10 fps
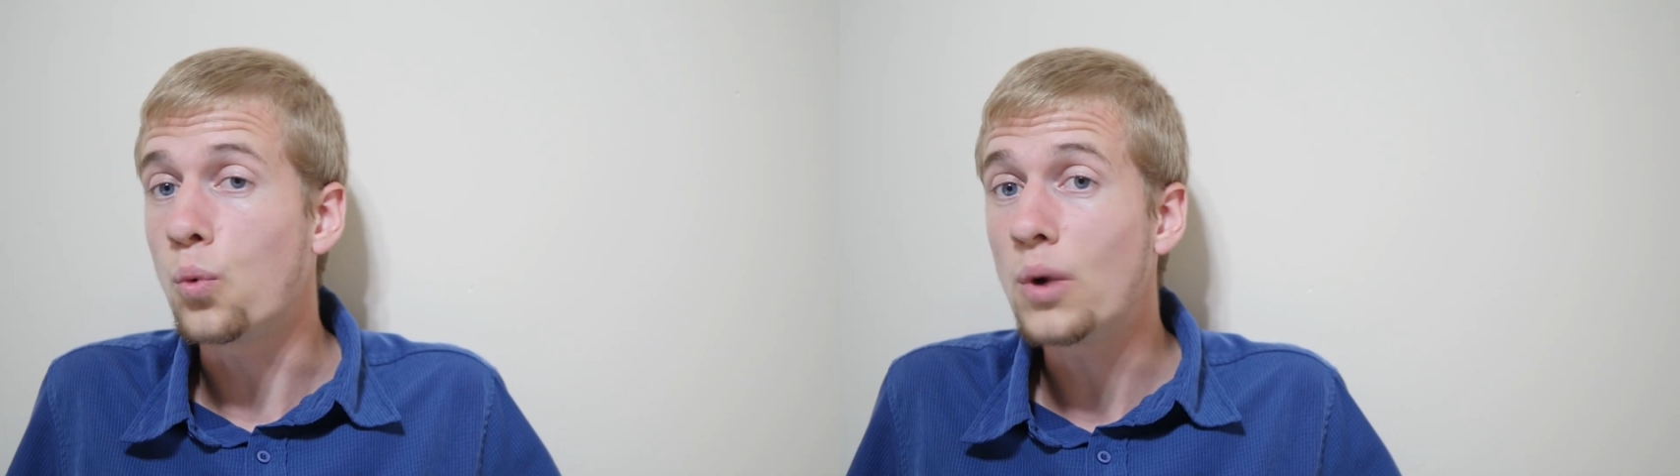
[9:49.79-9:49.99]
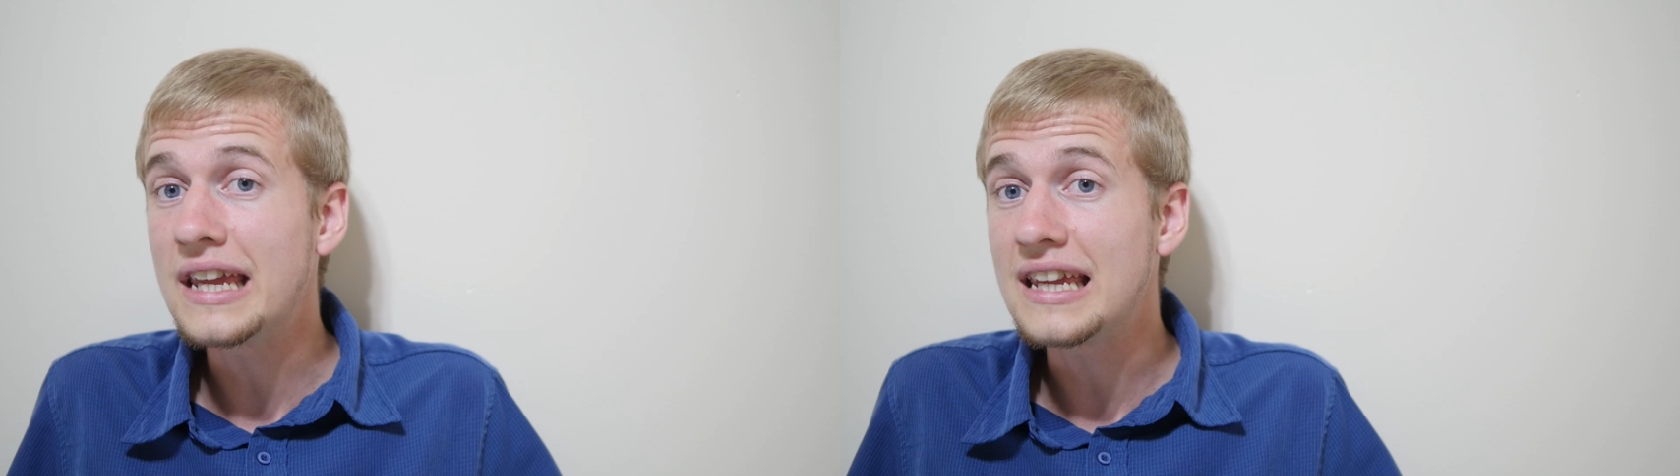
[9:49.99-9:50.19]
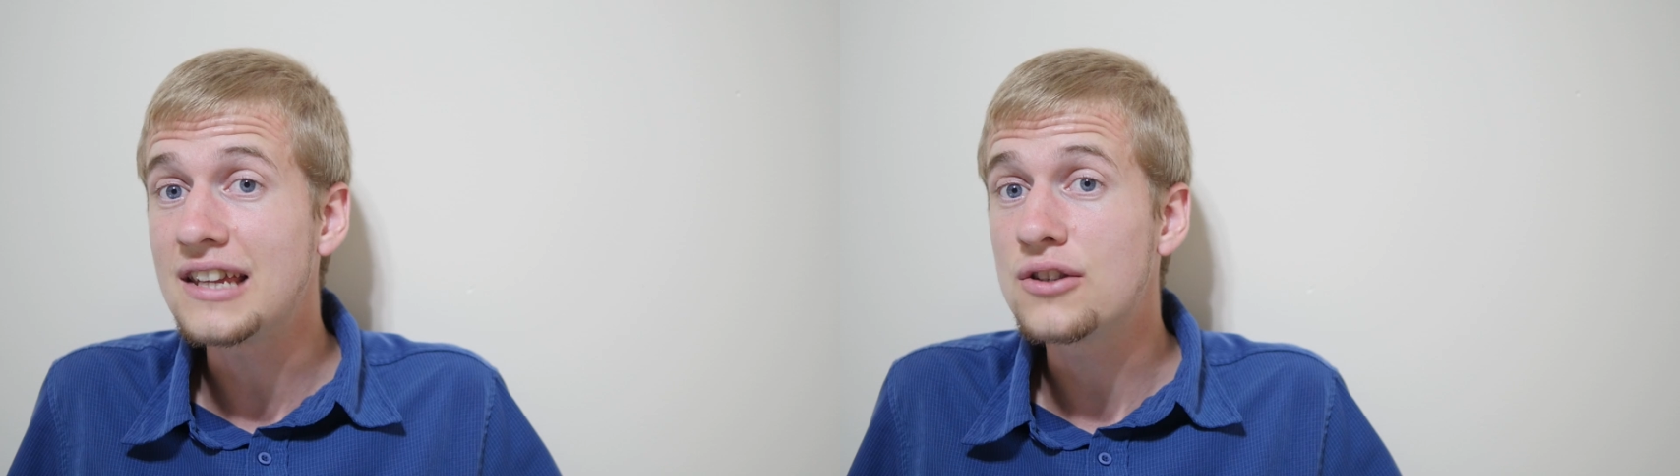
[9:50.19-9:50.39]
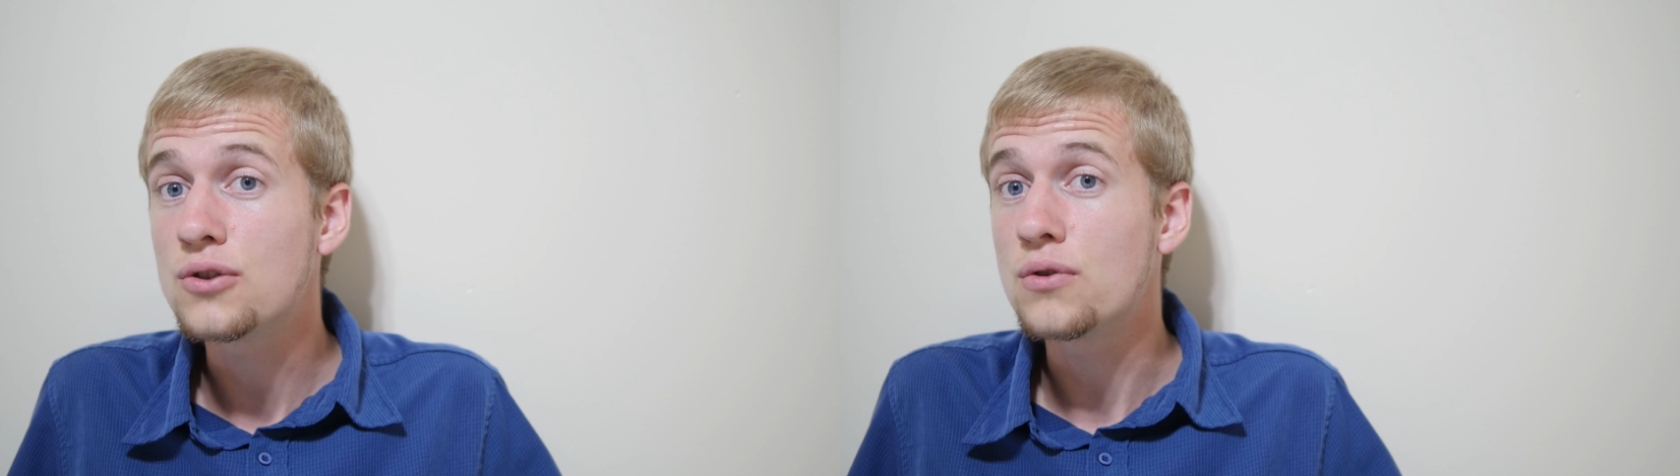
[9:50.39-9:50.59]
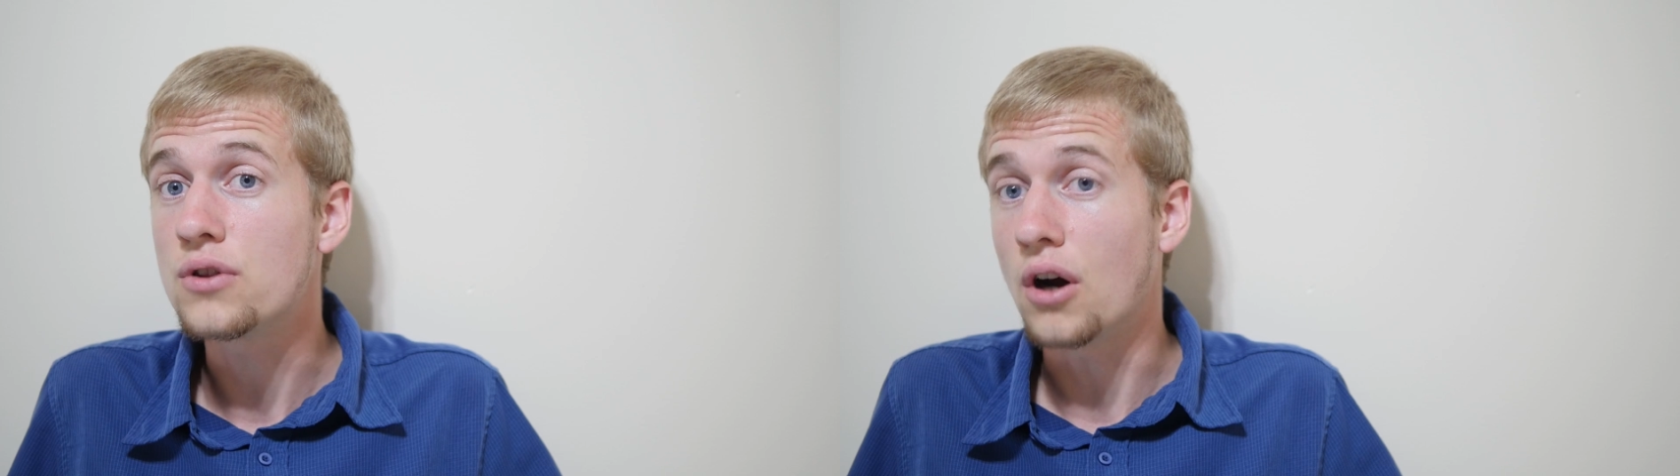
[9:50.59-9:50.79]
way
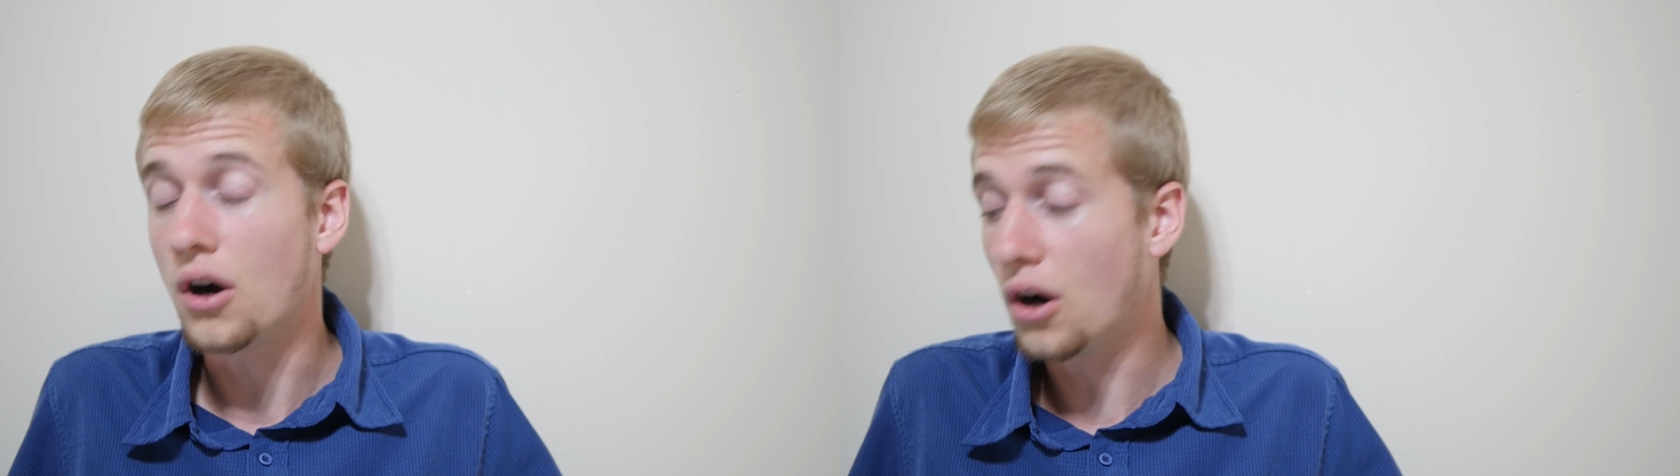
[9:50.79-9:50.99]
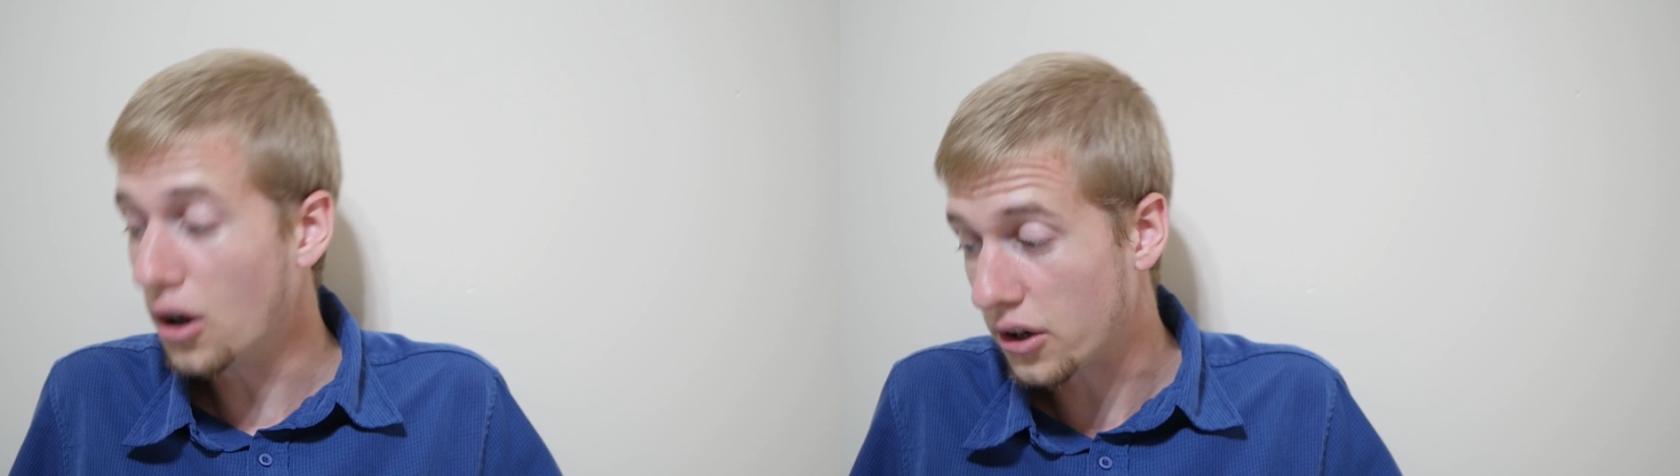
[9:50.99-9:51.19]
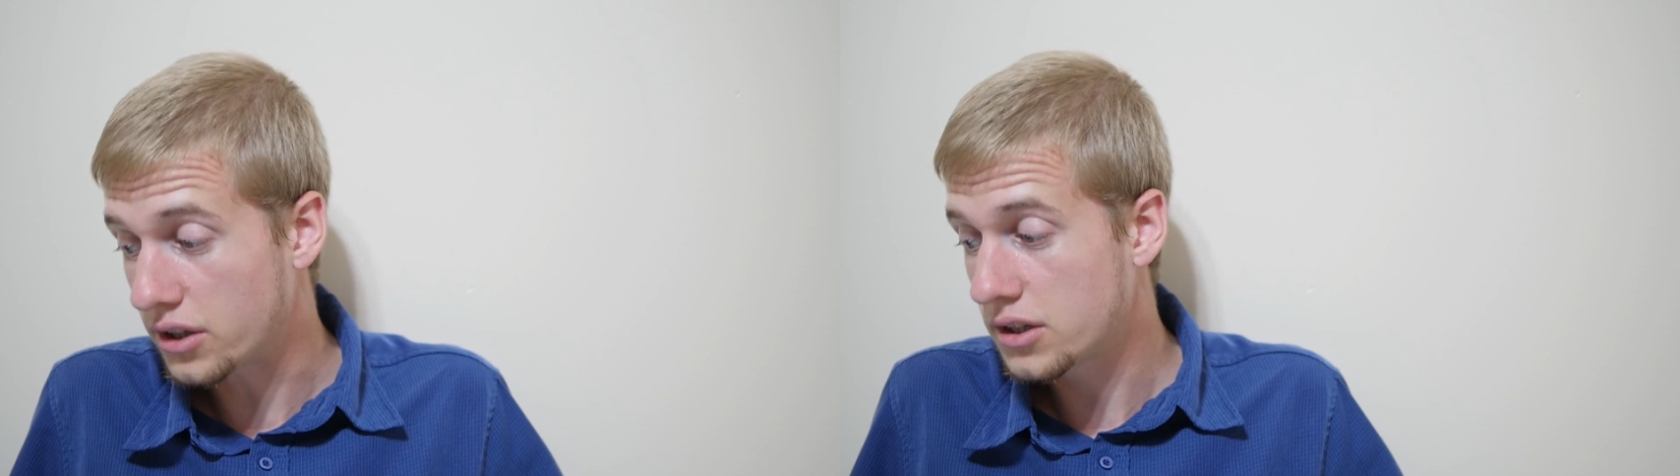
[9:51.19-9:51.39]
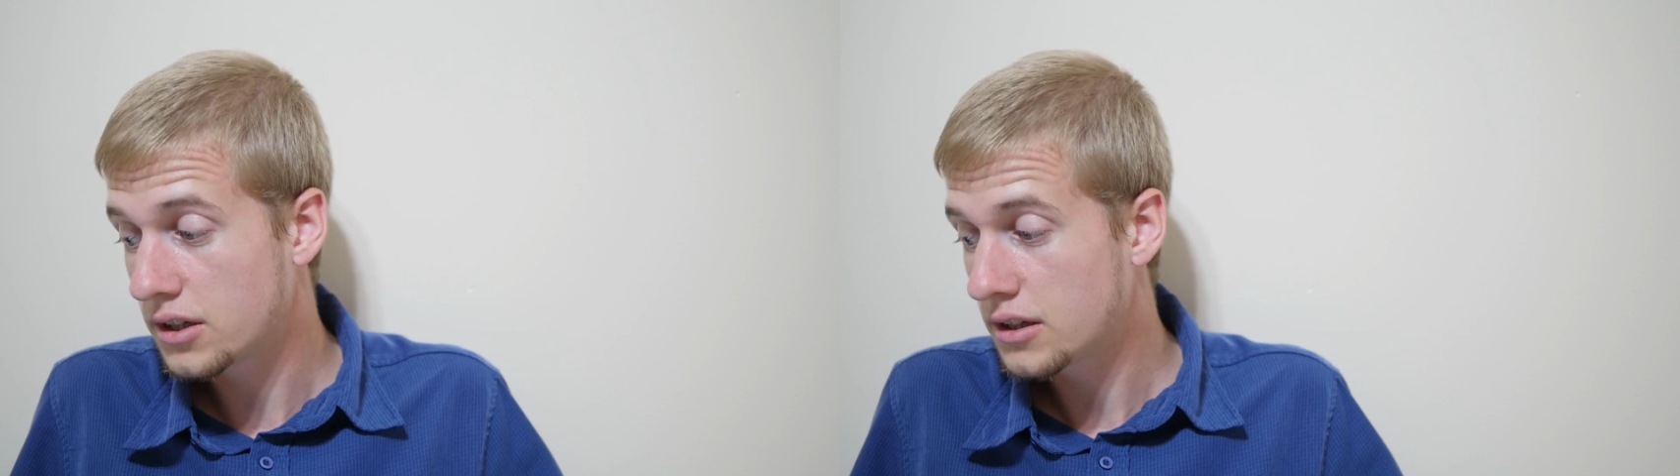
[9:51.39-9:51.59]
to the heart.